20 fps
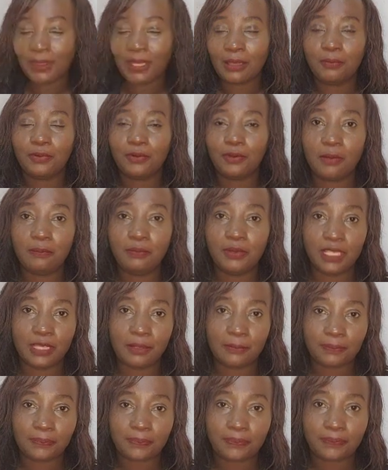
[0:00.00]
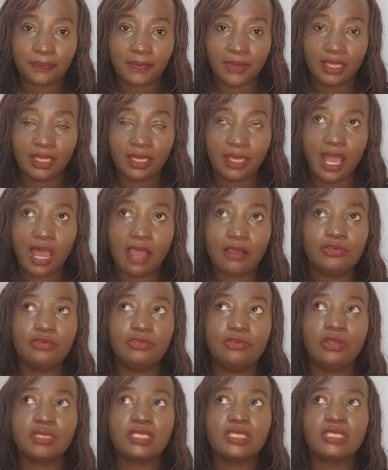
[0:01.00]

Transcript: problem. I would not